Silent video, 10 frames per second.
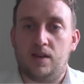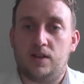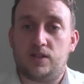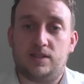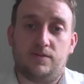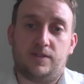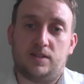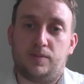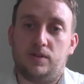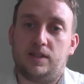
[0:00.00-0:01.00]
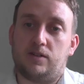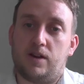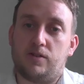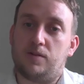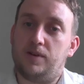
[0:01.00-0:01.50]
She's invisible in her
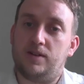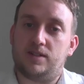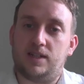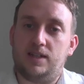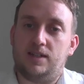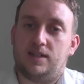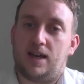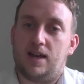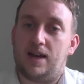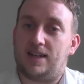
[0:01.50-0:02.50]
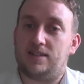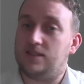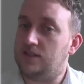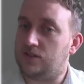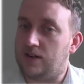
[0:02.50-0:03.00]
own community, and it's a
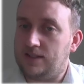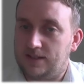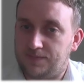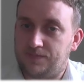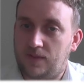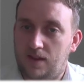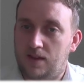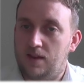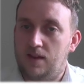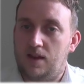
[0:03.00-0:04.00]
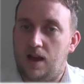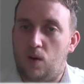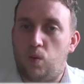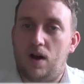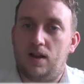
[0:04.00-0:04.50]
disgrace.
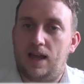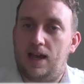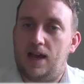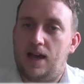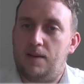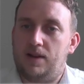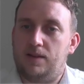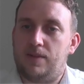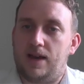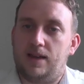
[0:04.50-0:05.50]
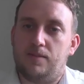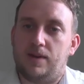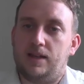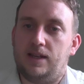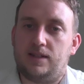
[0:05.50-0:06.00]
While Emily
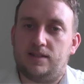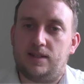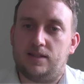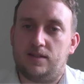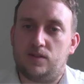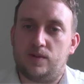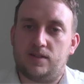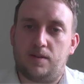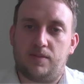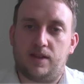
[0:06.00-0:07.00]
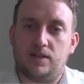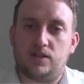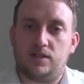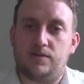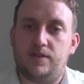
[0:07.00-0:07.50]
may need assistance with some things,
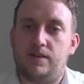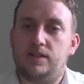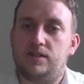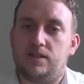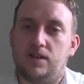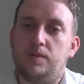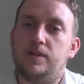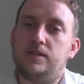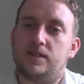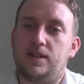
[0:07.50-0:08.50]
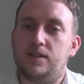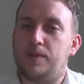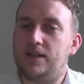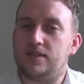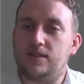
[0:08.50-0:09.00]
she's a very determined and
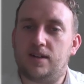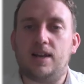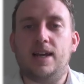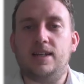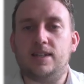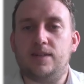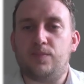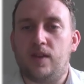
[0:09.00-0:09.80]
independent young lady.